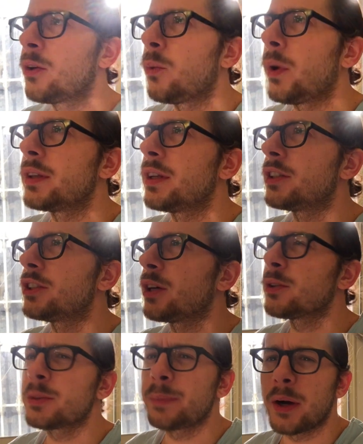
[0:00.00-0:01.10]
When did he share? It
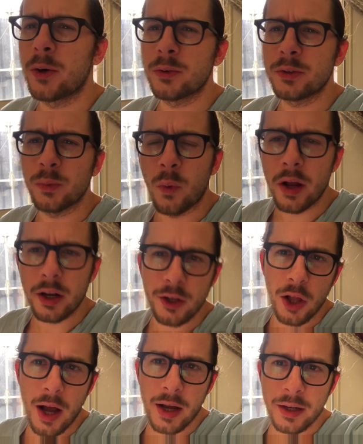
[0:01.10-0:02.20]
was about 1
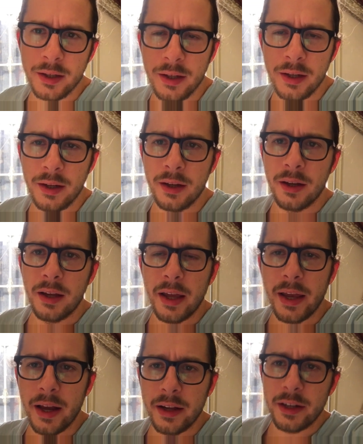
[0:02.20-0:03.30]
o'clock,
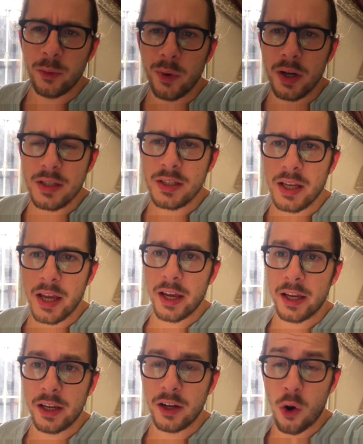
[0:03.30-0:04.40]
and it was
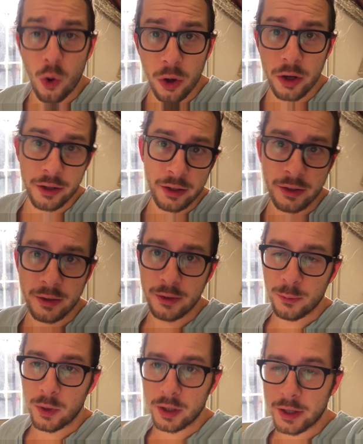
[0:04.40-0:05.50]
a horde,
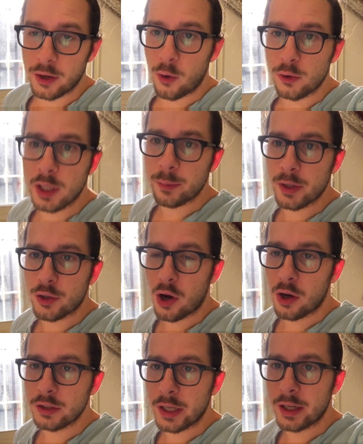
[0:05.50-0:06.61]
what can only be
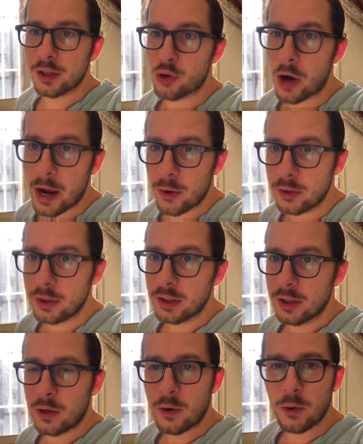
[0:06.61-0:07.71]
called a crowd
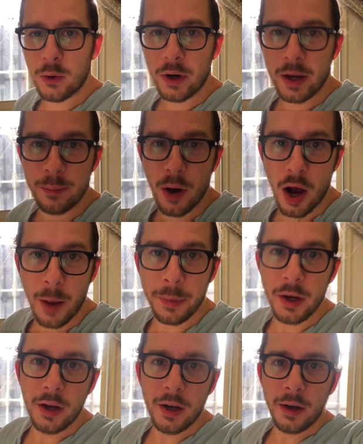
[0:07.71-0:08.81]
or a mob
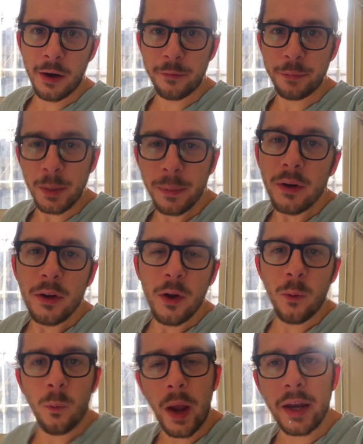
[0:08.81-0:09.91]
of people
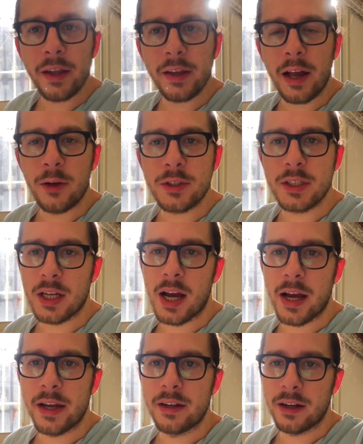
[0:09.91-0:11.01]
waiting
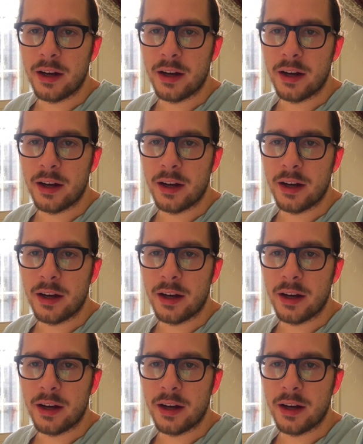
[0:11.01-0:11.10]
outside